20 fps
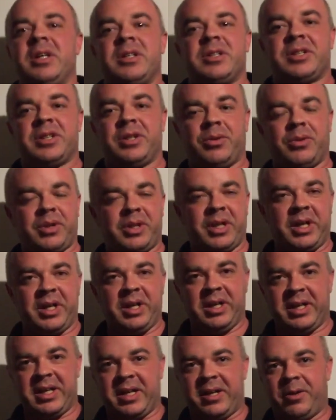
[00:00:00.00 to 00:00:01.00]
So we're
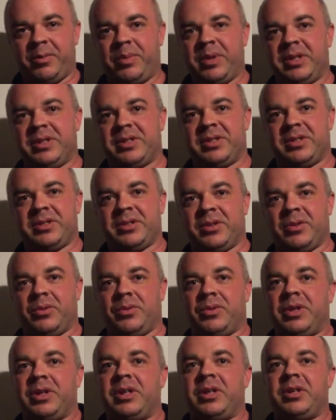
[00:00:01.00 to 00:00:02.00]
cutting out pieces of the
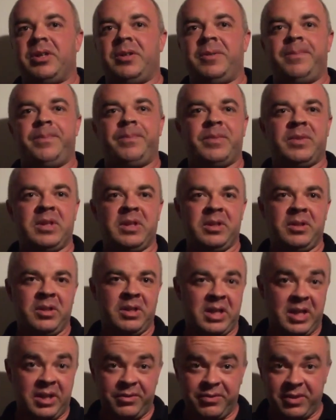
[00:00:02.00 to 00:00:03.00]
wall
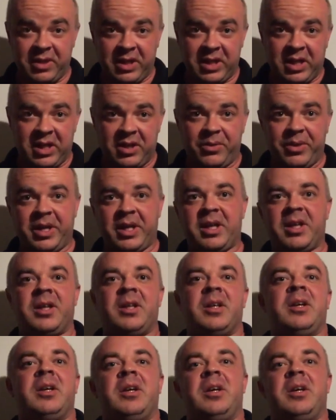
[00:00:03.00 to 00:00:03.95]
if they got wet,